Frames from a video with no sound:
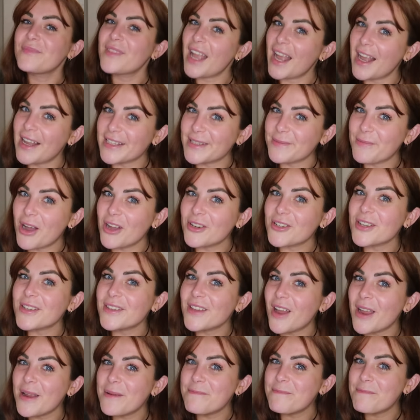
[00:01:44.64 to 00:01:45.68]
As much as
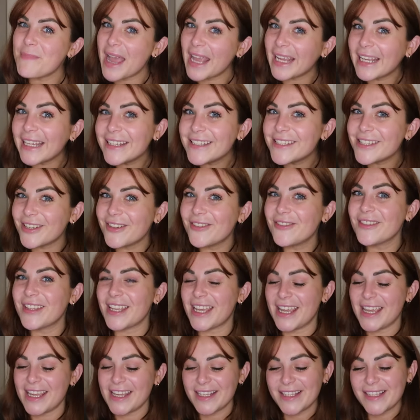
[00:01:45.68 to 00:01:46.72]
I may do
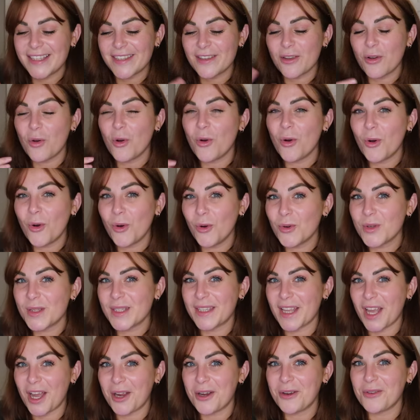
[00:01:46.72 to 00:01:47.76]
this,
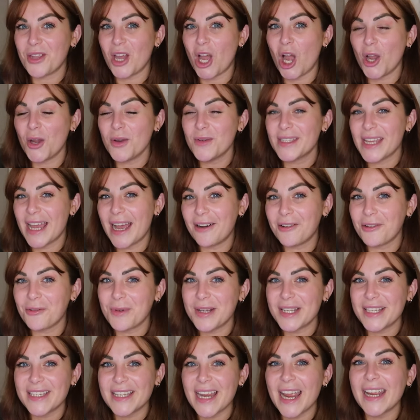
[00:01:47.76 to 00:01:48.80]
also the hotel that
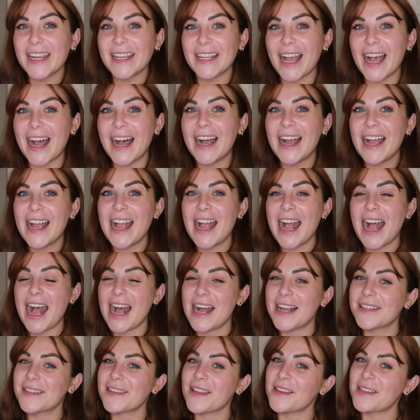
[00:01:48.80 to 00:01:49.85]
we're staying at
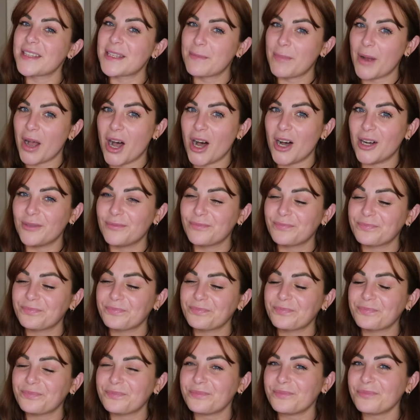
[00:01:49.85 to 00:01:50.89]
has a spa.
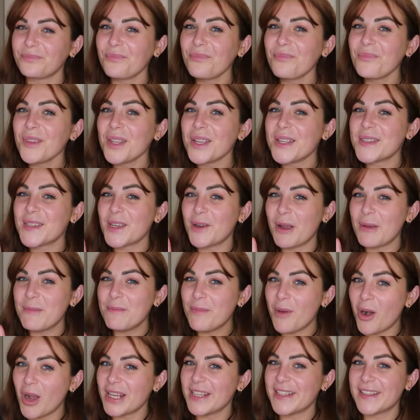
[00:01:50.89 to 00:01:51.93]
So I
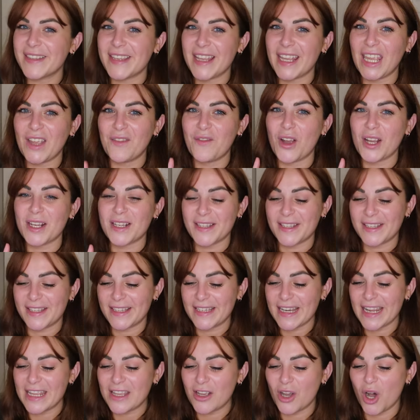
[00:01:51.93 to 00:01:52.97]
might see if I can
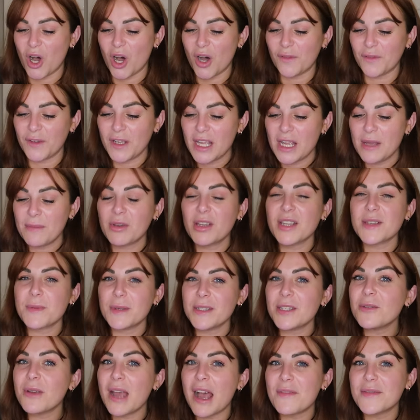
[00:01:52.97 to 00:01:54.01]
sneak off, because we
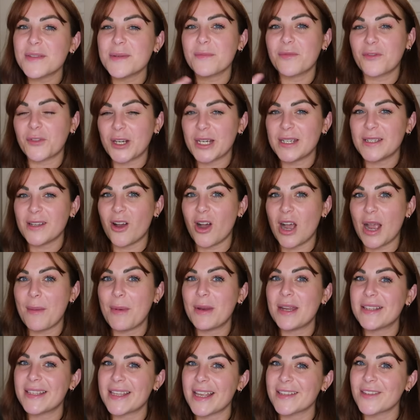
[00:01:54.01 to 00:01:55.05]
do have some free time
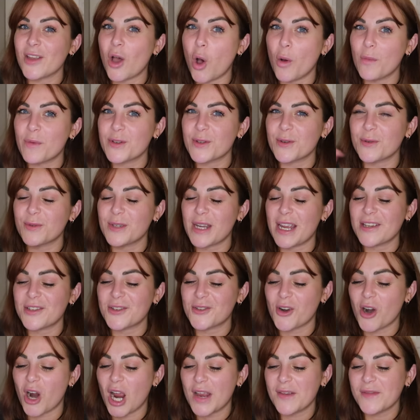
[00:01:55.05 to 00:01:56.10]
and it says optional test
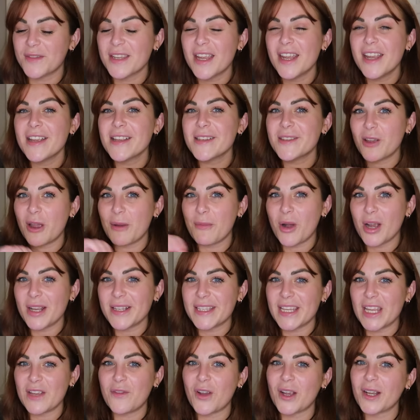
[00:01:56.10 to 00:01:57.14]
drives. So I might
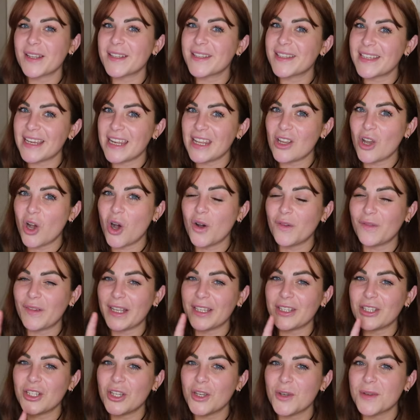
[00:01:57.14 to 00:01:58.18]
see if I can sneak off
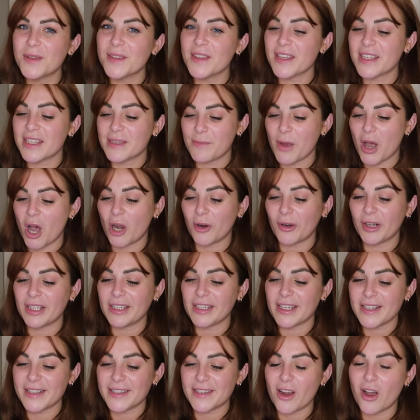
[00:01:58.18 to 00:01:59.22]
and use the spa in
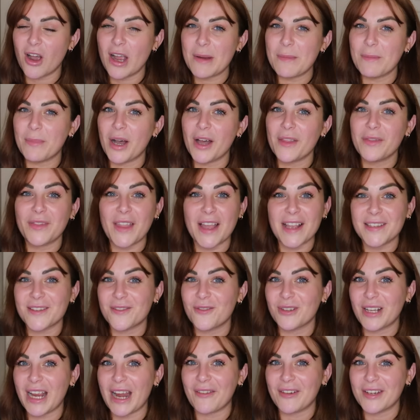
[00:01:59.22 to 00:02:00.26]
this time, but that's
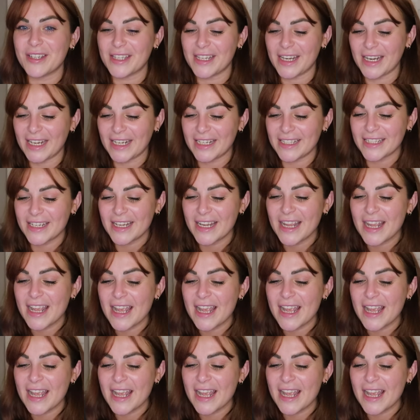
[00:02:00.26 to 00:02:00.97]
not guaranteed.